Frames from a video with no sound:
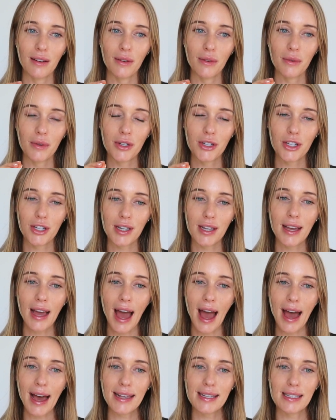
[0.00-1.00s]
when she
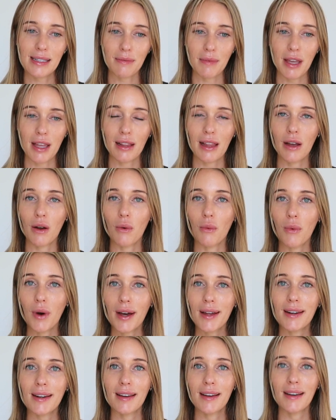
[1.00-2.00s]
asked me like
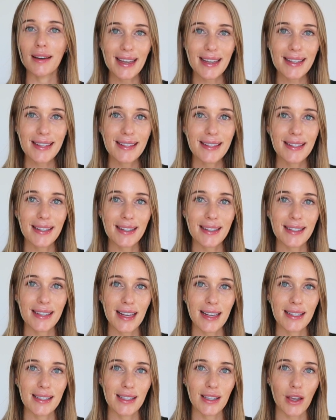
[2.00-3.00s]
what is
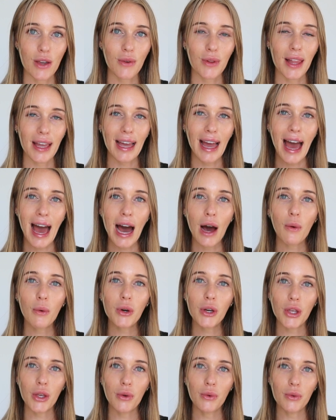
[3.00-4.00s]
success to you like how
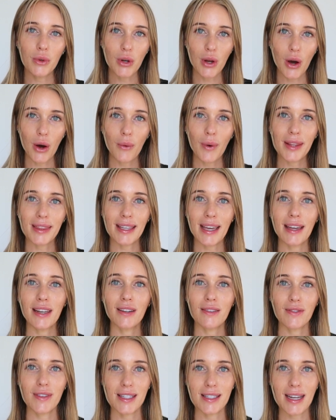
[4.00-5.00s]
will you know at the end
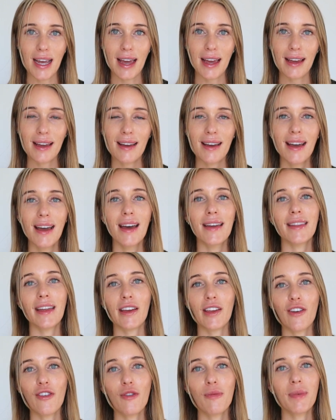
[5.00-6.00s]
of the day
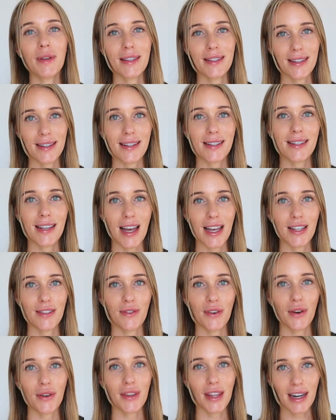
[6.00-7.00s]
that you've been
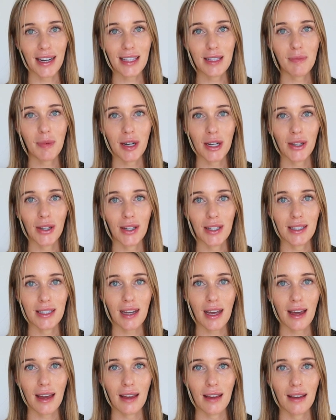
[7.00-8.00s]
successful that it's been a good
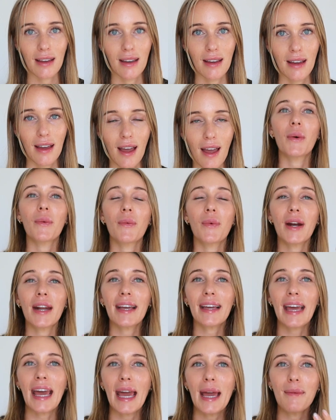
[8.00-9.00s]
day when
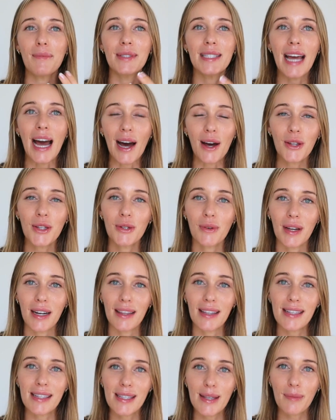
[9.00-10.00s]
it came down to
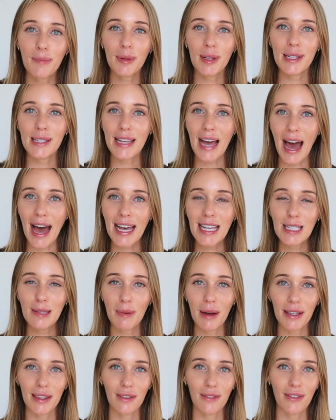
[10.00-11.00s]
it in the simplest
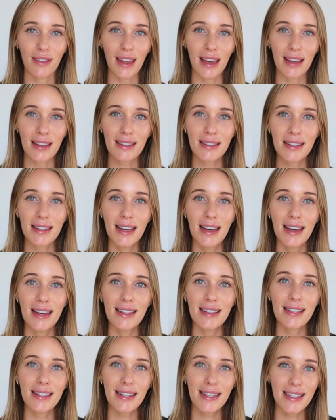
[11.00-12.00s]
aspect of things,
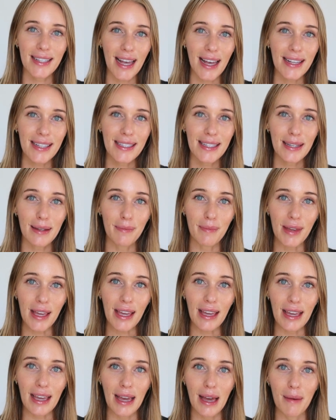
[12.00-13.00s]
success to
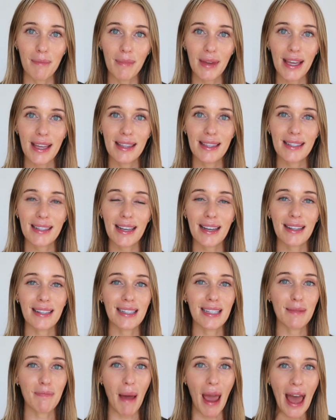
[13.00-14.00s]
me means
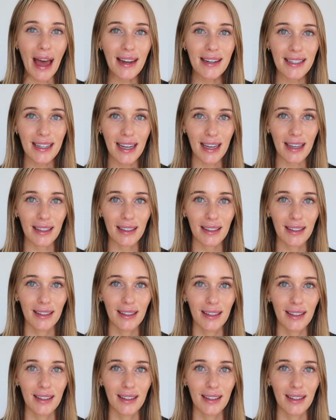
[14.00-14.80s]
expanding